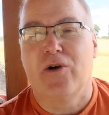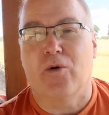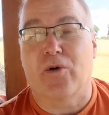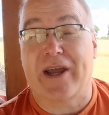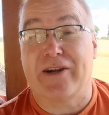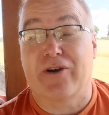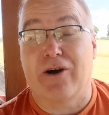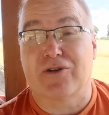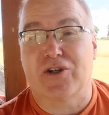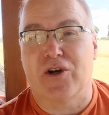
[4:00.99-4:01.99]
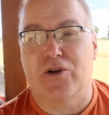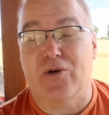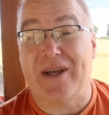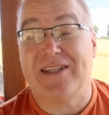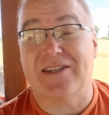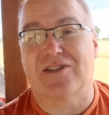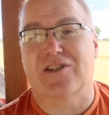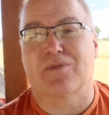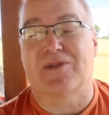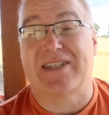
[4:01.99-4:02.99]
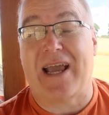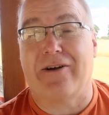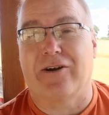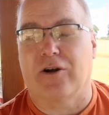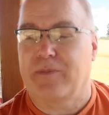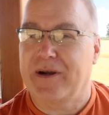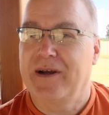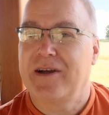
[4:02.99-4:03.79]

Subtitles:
Or can you go and turn your heating systems down a little bit